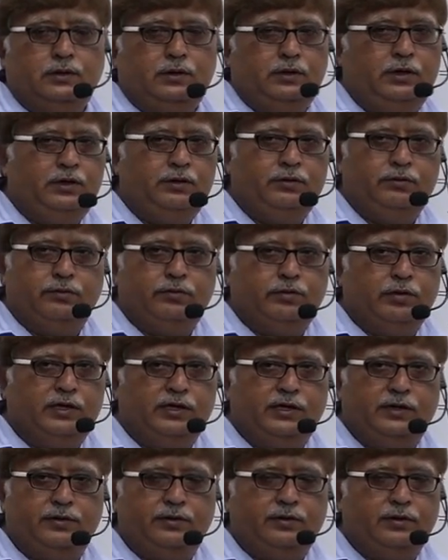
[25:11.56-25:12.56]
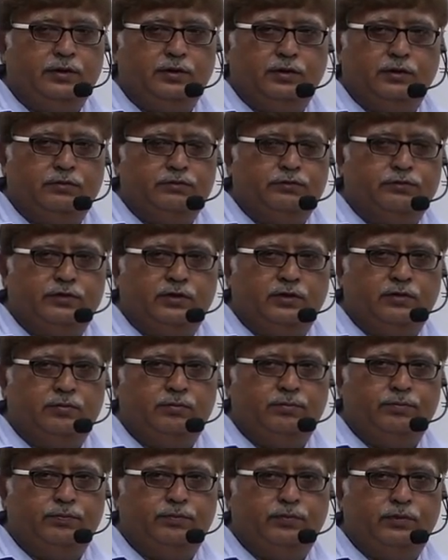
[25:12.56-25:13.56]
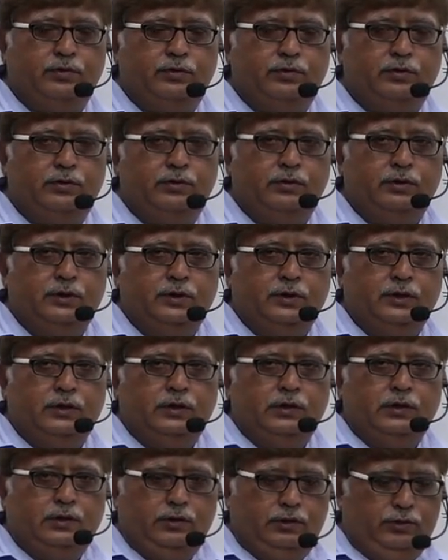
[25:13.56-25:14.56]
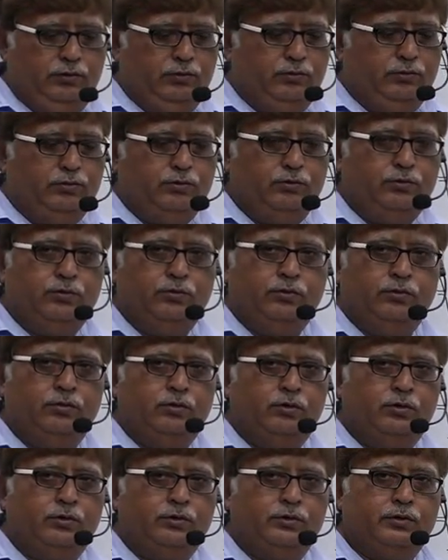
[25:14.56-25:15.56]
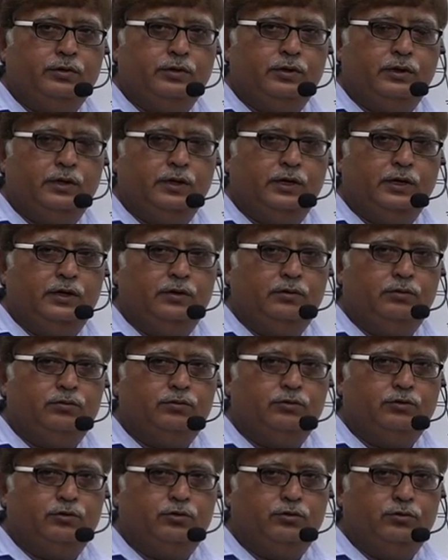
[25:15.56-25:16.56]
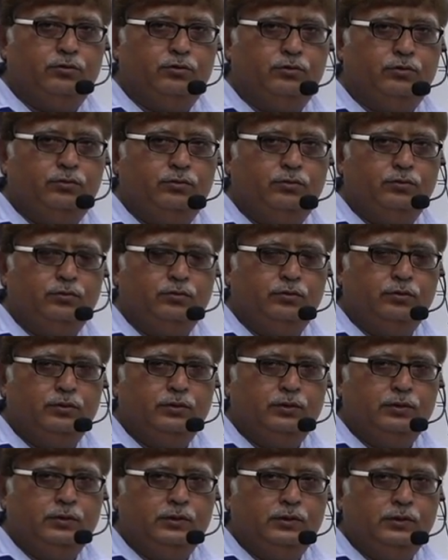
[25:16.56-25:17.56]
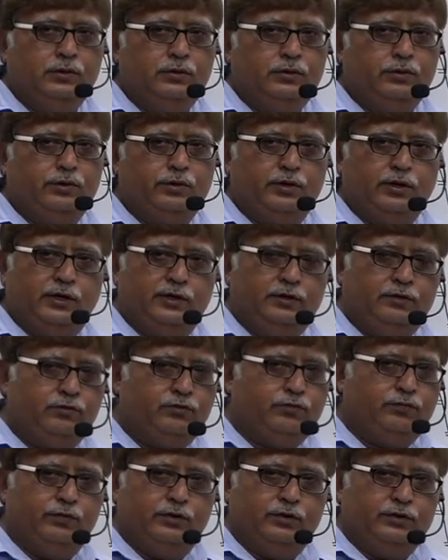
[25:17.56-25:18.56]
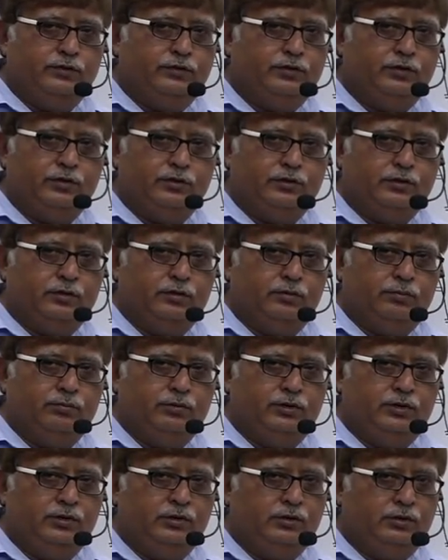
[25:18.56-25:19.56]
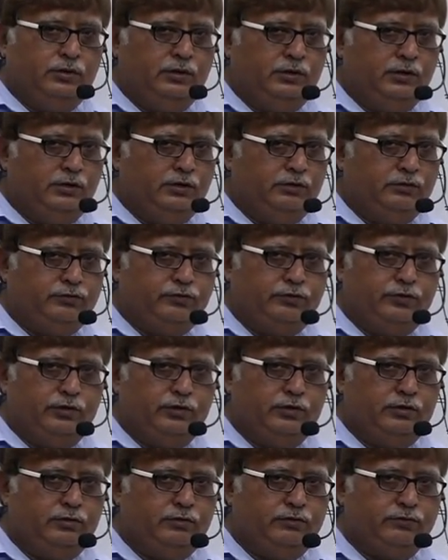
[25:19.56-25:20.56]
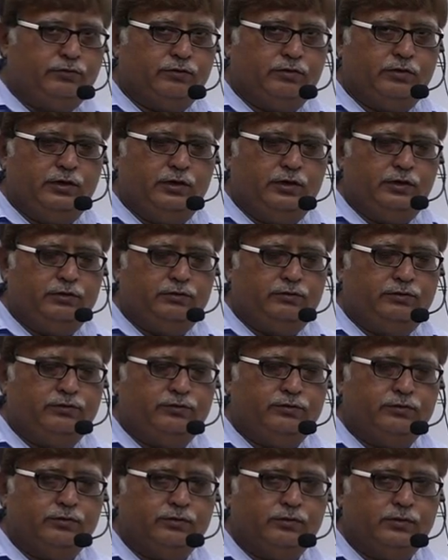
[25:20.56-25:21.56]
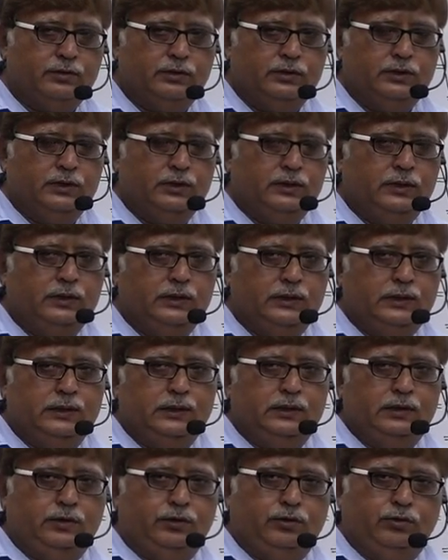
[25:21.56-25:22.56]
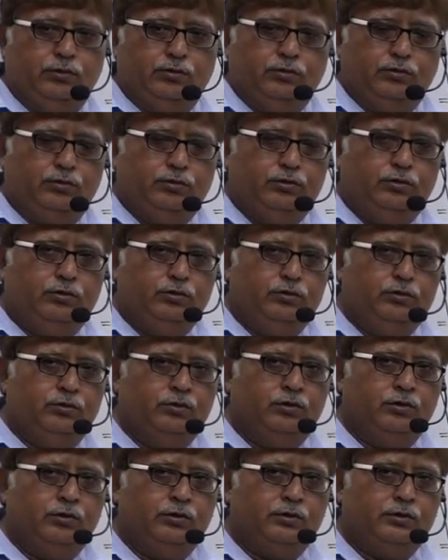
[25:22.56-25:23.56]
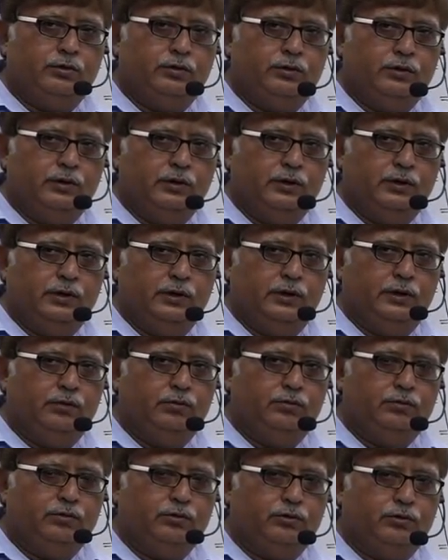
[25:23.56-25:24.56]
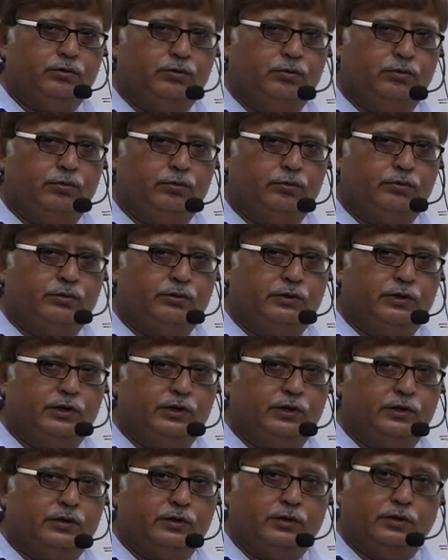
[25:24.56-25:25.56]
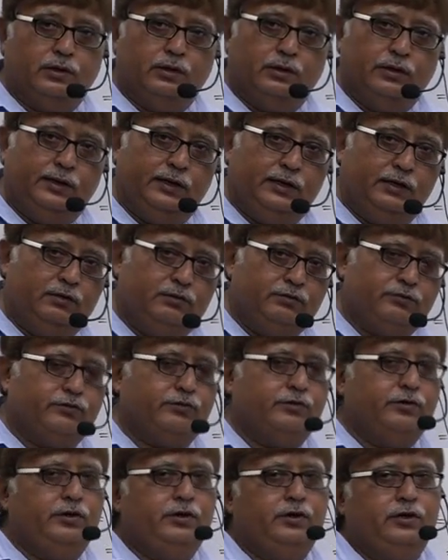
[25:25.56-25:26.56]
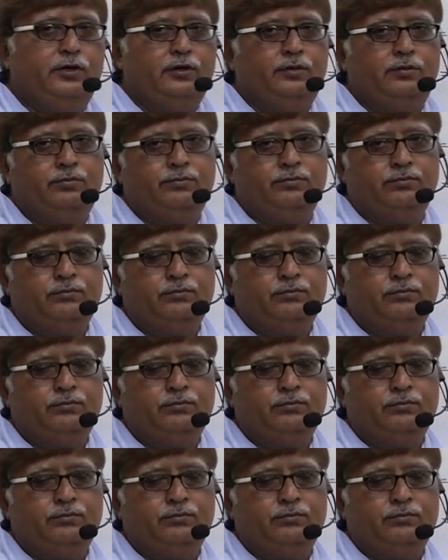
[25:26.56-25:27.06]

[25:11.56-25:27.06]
in that example you do not have to transfer the term in initial stage, you do not have to take LCM.